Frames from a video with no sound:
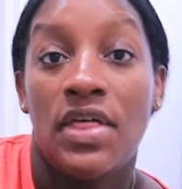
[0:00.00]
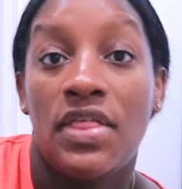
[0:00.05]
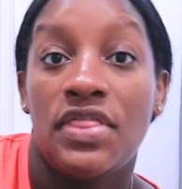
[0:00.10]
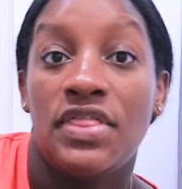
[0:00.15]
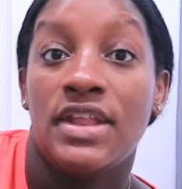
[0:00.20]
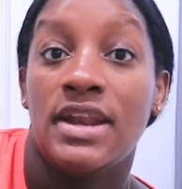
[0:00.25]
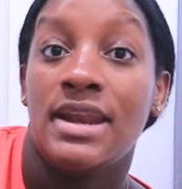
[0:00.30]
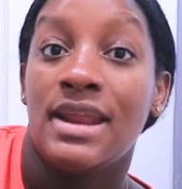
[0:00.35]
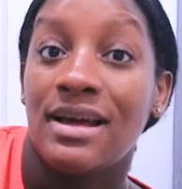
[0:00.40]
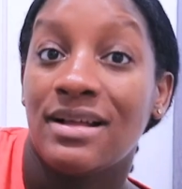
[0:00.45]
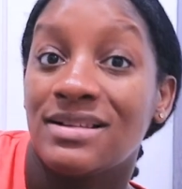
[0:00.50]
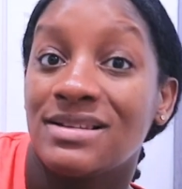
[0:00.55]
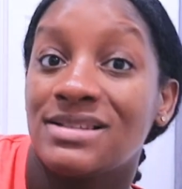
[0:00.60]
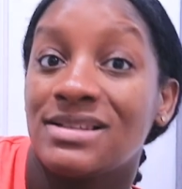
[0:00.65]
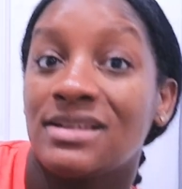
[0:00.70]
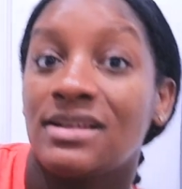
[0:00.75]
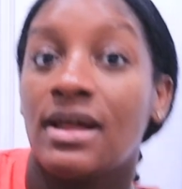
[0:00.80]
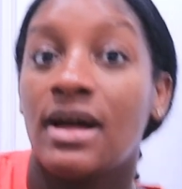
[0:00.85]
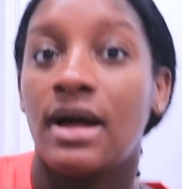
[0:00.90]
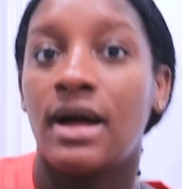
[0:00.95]
the nail
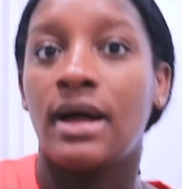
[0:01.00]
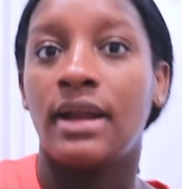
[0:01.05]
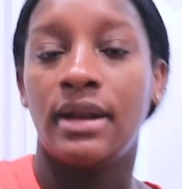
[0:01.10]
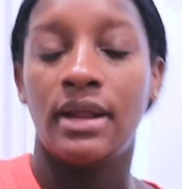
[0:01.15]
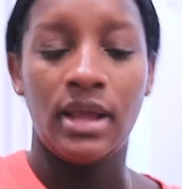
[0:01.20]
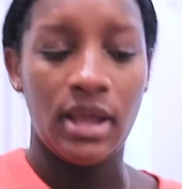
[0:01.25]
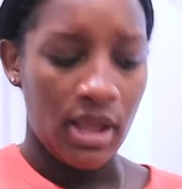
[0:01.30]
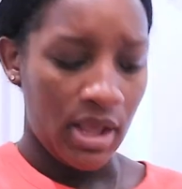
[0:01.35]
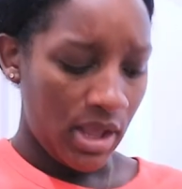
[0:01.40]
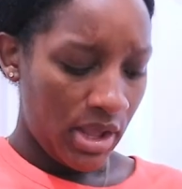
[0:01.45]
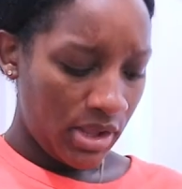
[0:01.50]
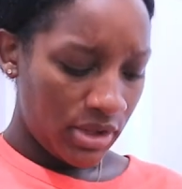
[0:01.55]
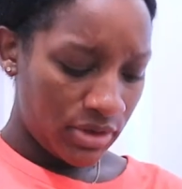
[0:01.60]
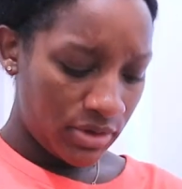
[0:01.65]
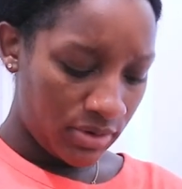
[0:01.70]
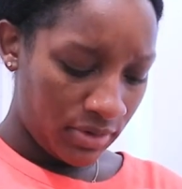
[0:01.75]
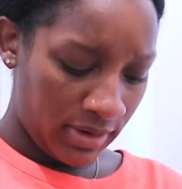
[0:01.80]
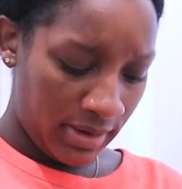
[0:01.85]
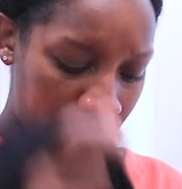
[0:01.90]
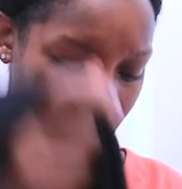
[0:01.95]
salon. You
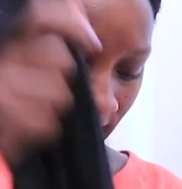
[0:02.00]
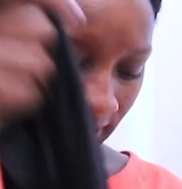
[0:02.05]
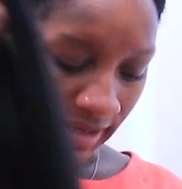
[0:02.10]
know what I mean?